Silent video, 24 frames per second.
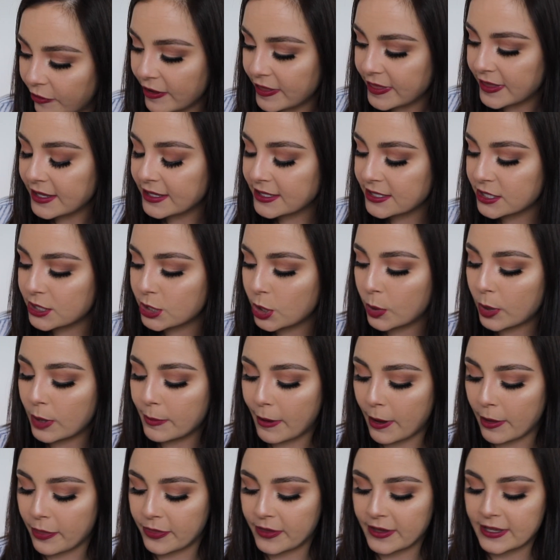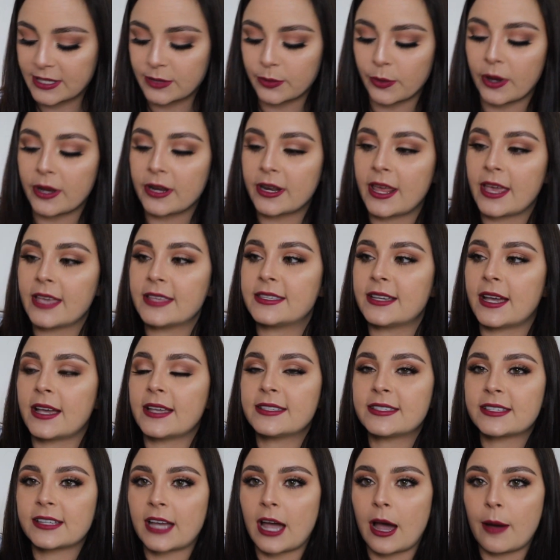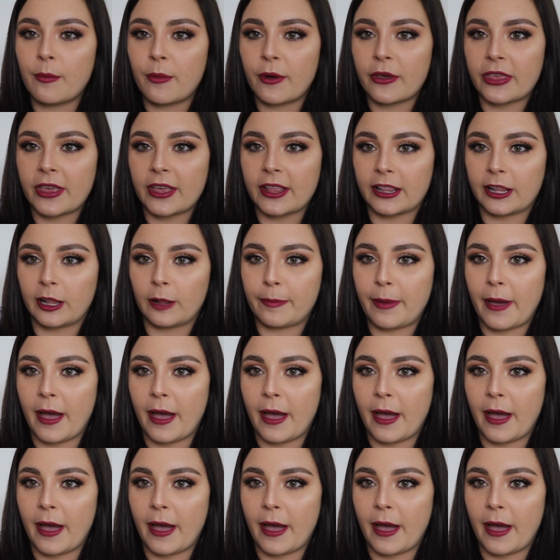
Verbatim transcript: Fun things to note about this one, it does come with a little